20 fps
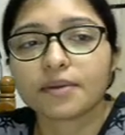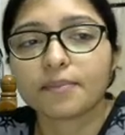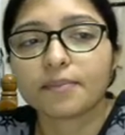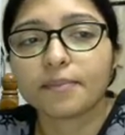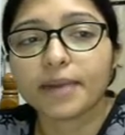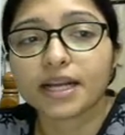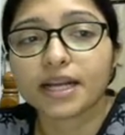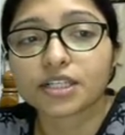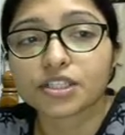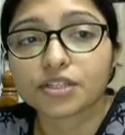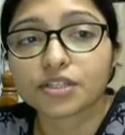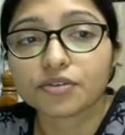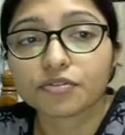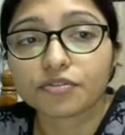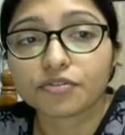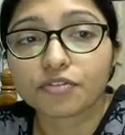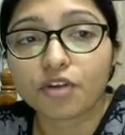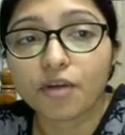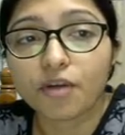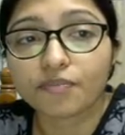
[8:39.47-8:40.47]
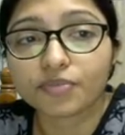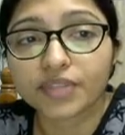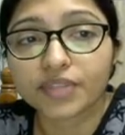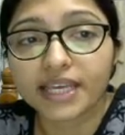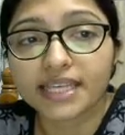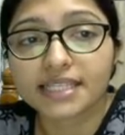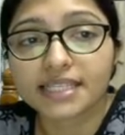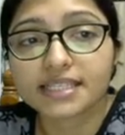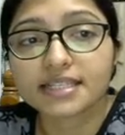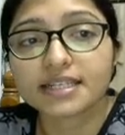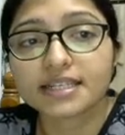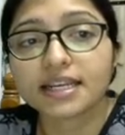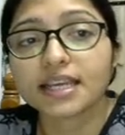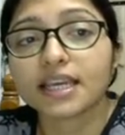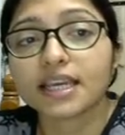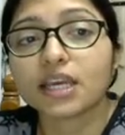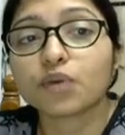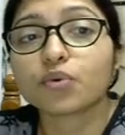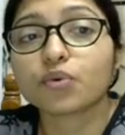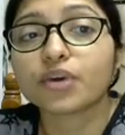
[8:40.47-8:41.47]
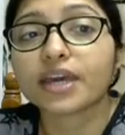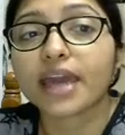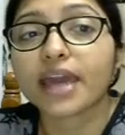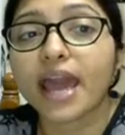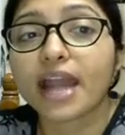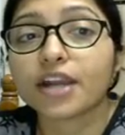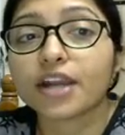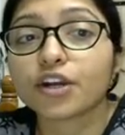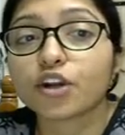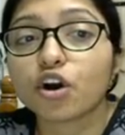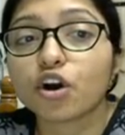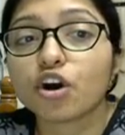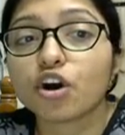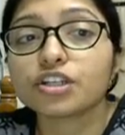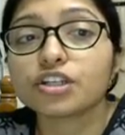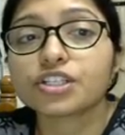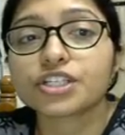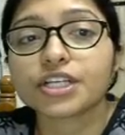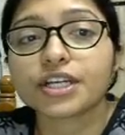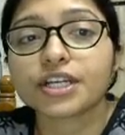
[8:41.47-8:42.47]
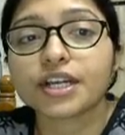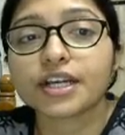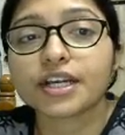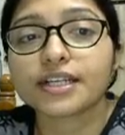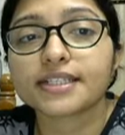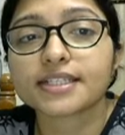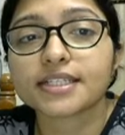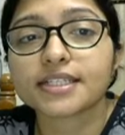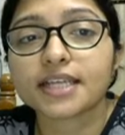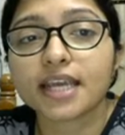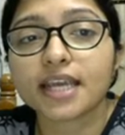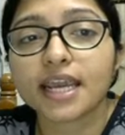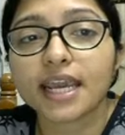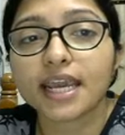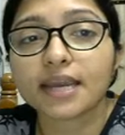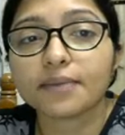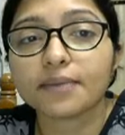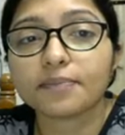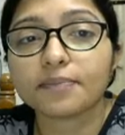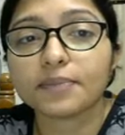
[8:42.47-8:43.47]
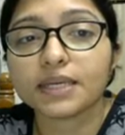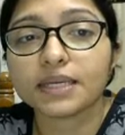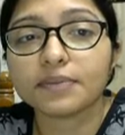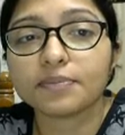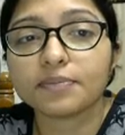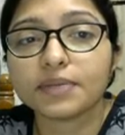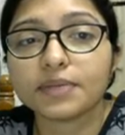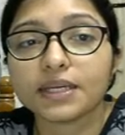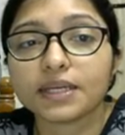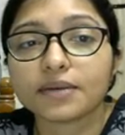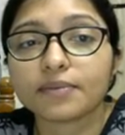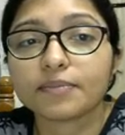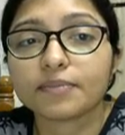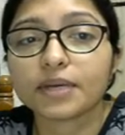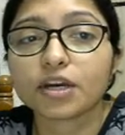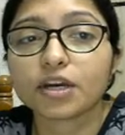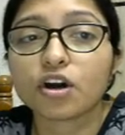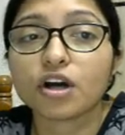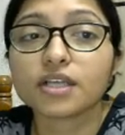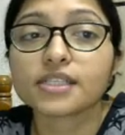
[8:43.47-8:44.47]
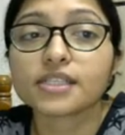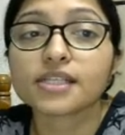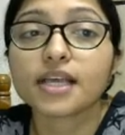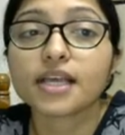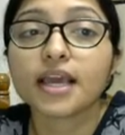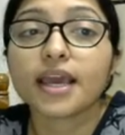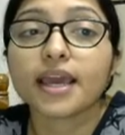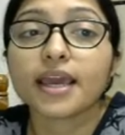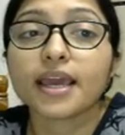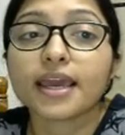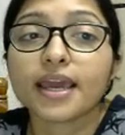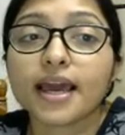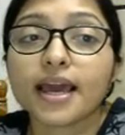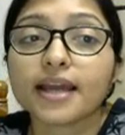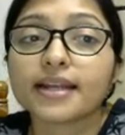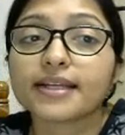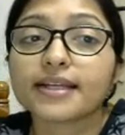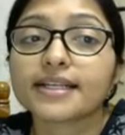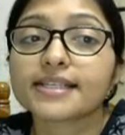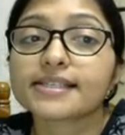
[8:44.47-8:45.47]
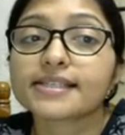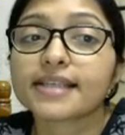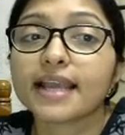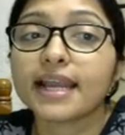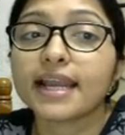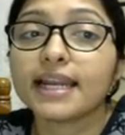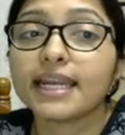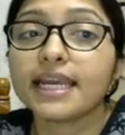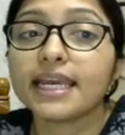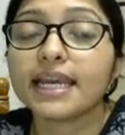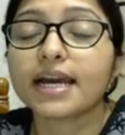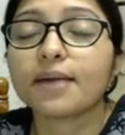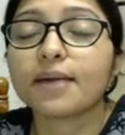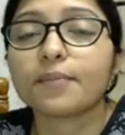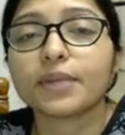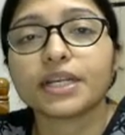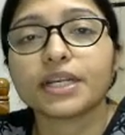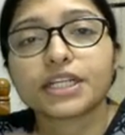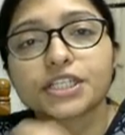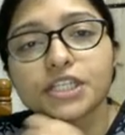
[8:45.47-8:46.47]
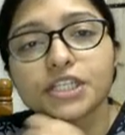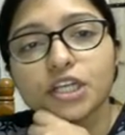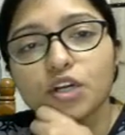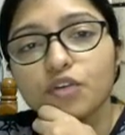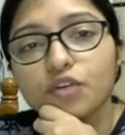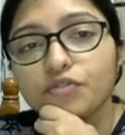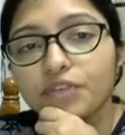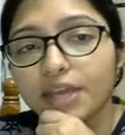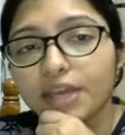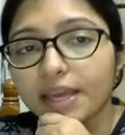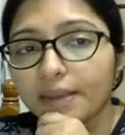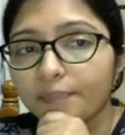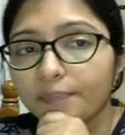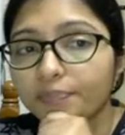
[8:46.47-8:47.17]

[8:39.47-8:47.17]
But from this string you cannot generate ABB because here it is any combination of A.